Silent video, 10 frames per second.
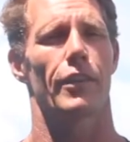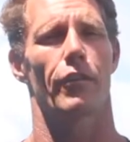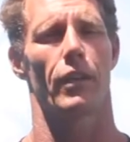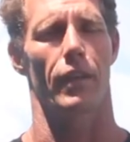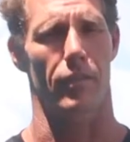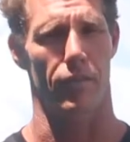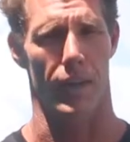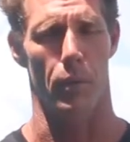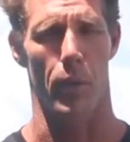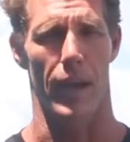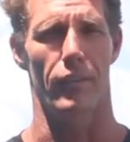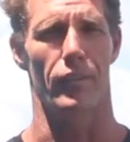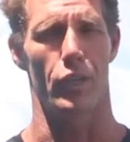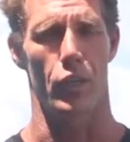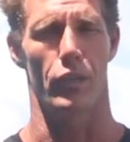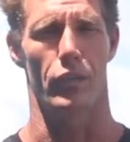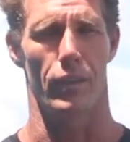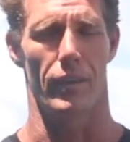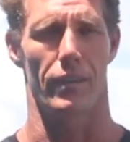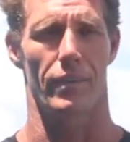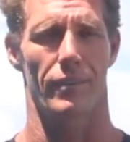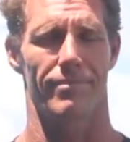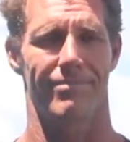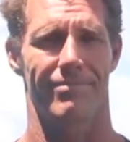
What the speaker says: There are lots of other ways that you can do this.